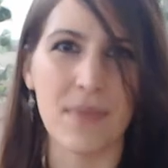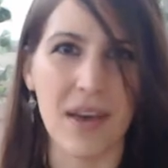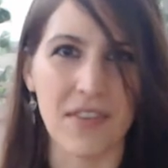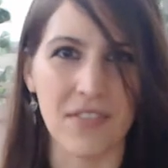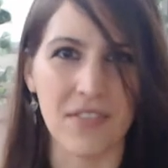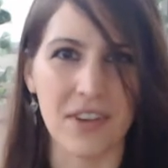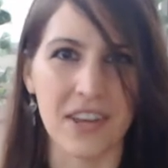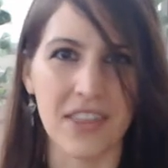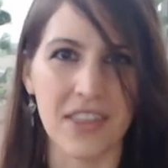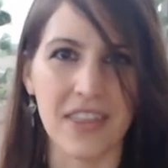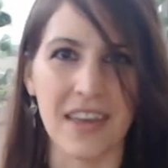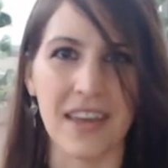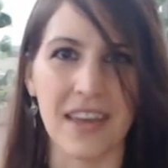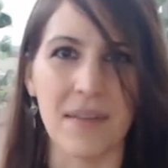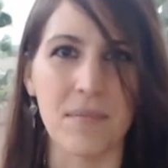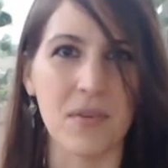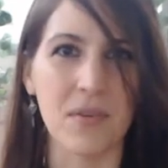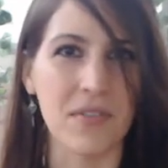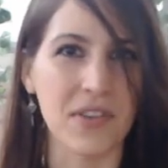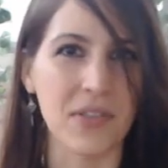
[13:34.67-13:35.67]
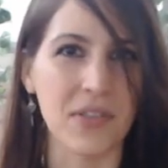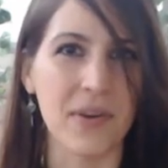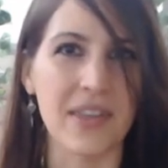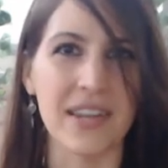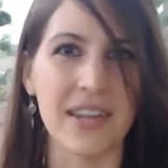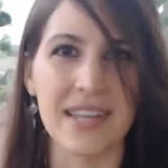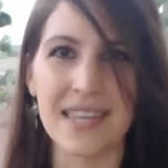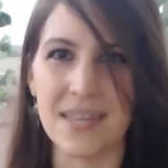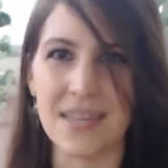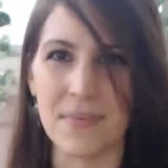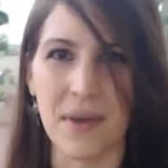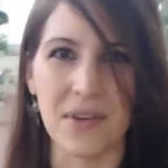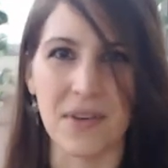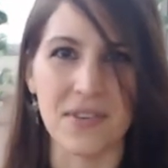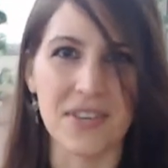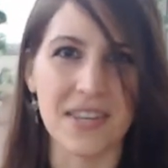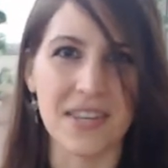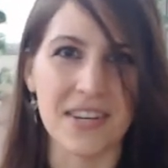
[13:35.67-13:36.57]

everything moving the way that it's supposed